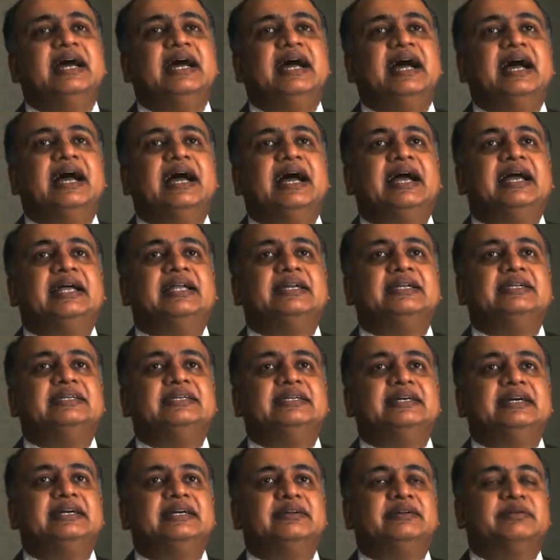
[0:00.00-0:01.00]

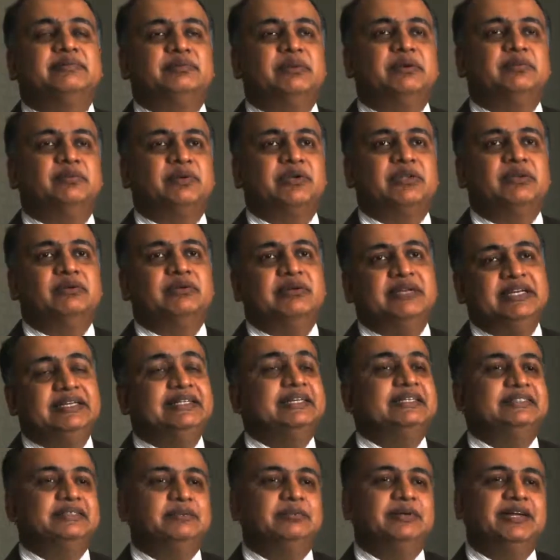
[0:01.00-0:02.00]
And,
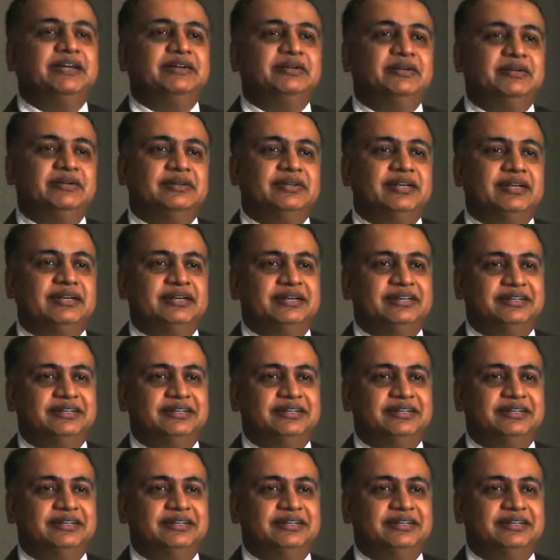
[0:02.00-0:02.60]
India is a billion